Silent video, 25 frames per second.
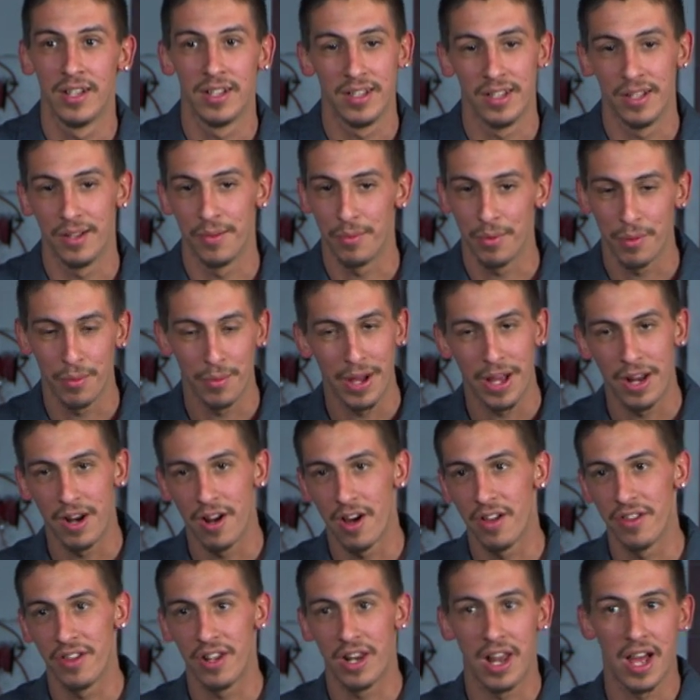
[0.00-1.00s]
Then we ran
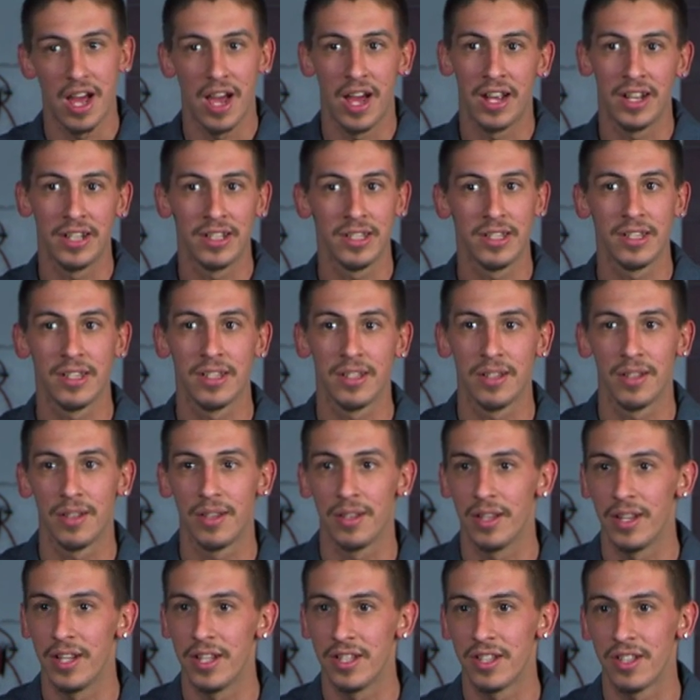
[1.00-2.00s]
all the lines,
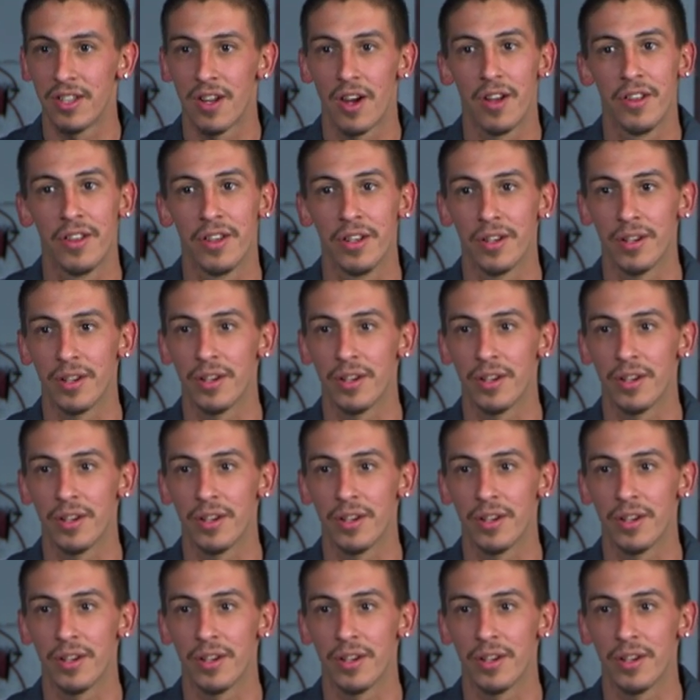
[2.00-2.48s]
installed the